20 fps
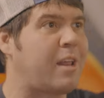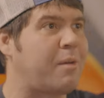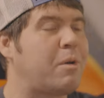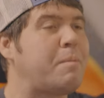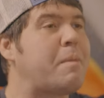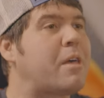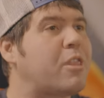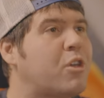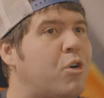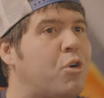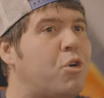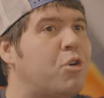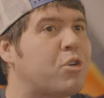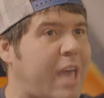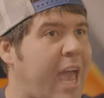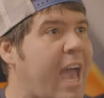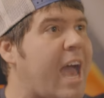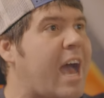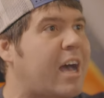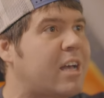him. We met the whole
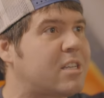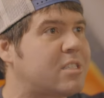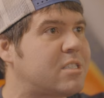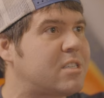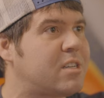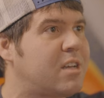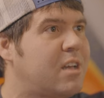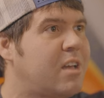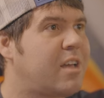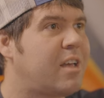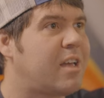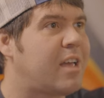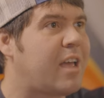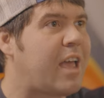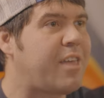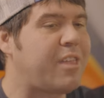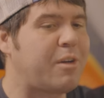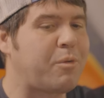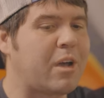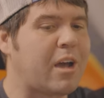cast. Oh my
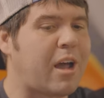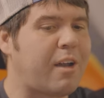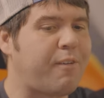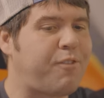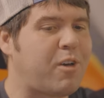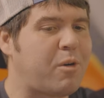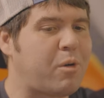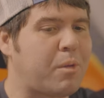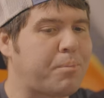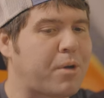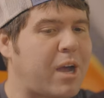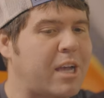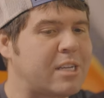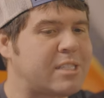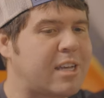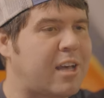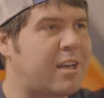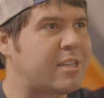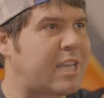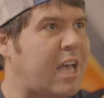And then gosh. we got a film with
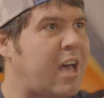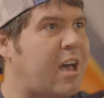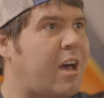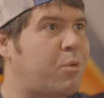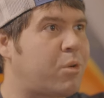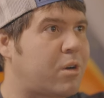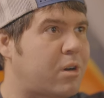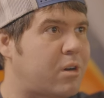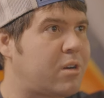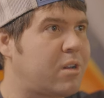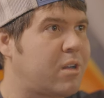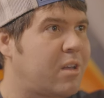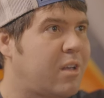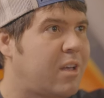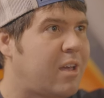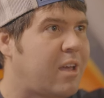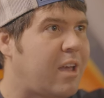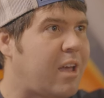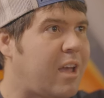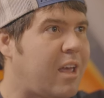Bryce Dallas Howard.
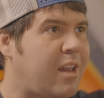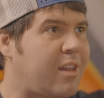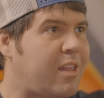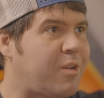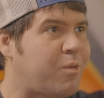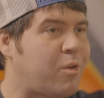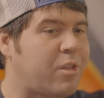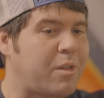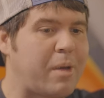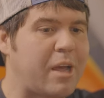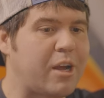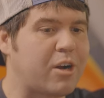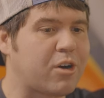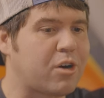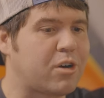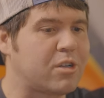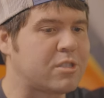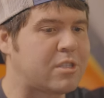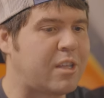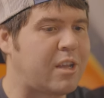She's and then awesome. one of the main
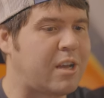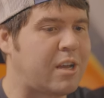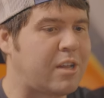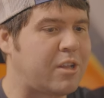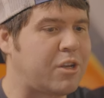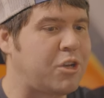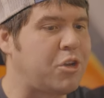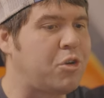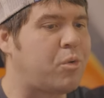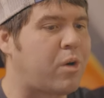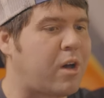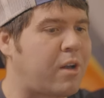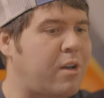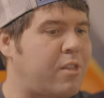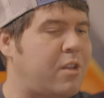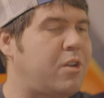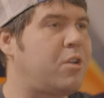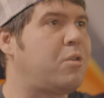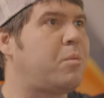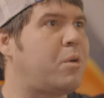girls in it, the new one
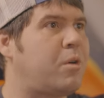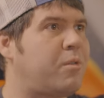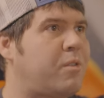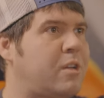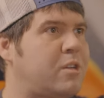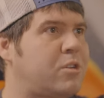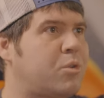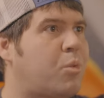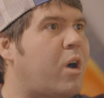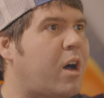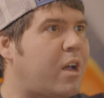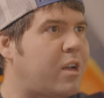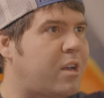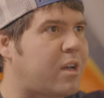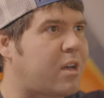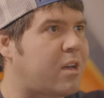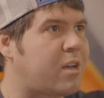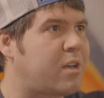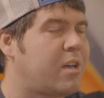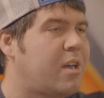in the new movie,
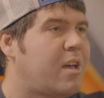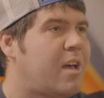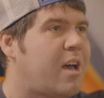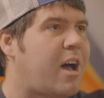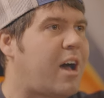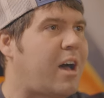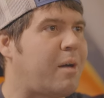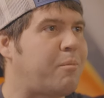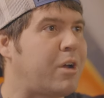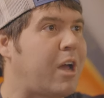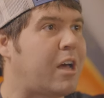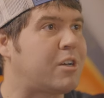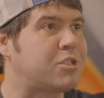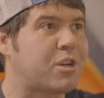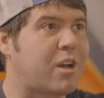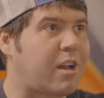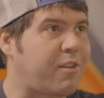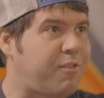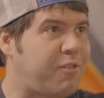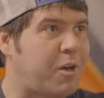DeWanda. Um, we
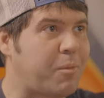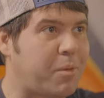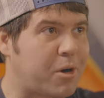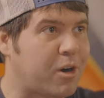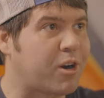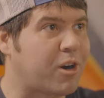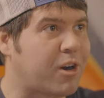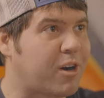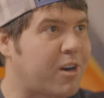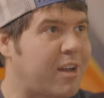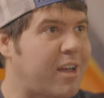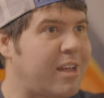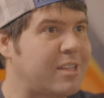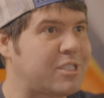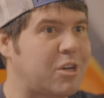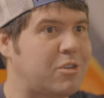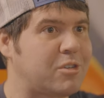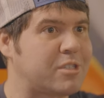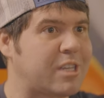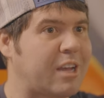also got to film her, and
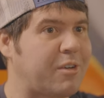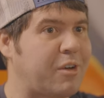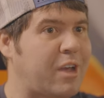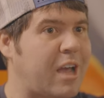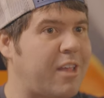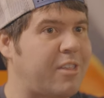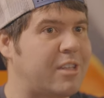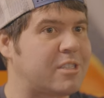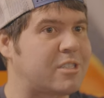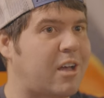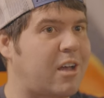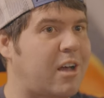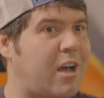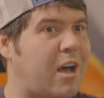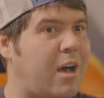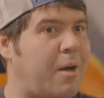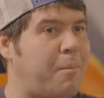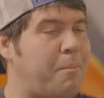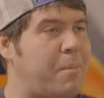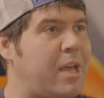so it was like we had this
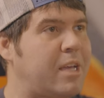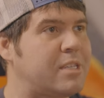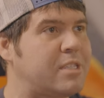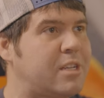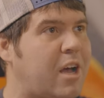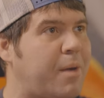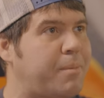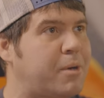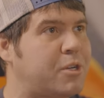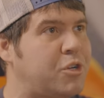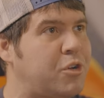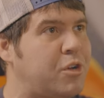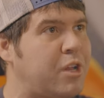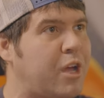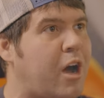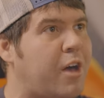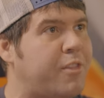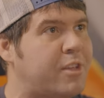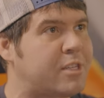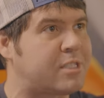amazing
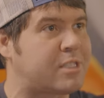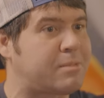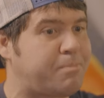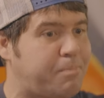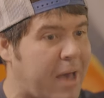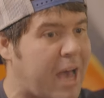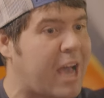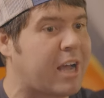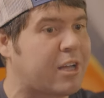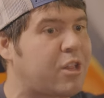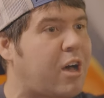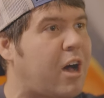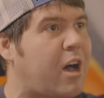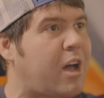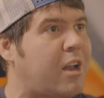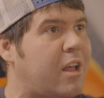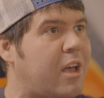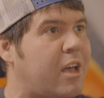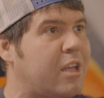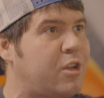opportunity on this back
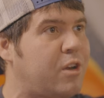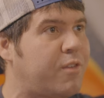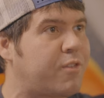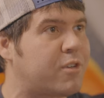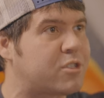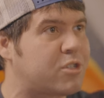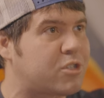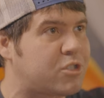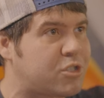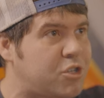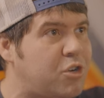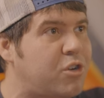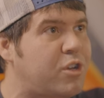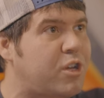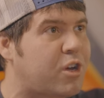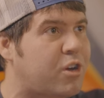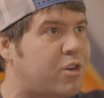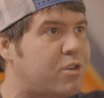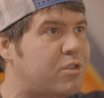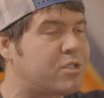lot at Universal
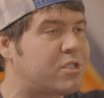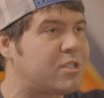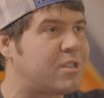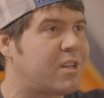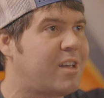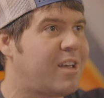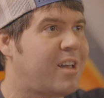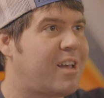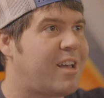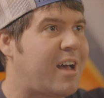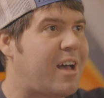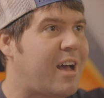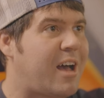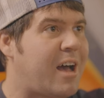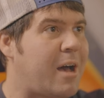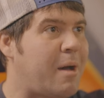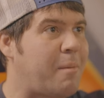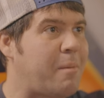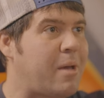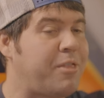Studios.
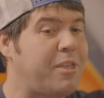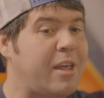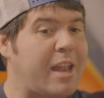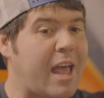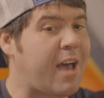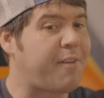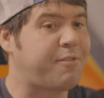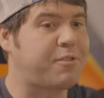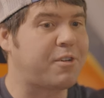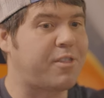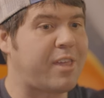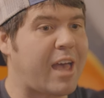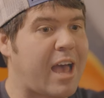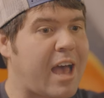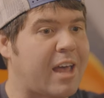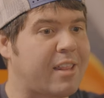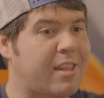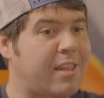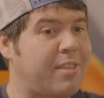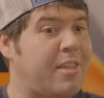Um, and then after
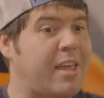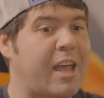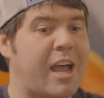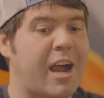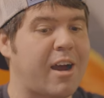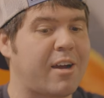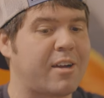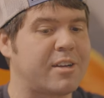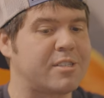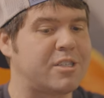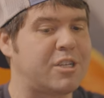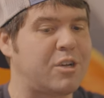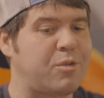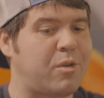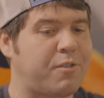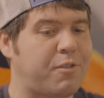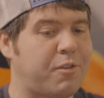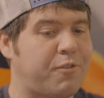that, then they hired us to do one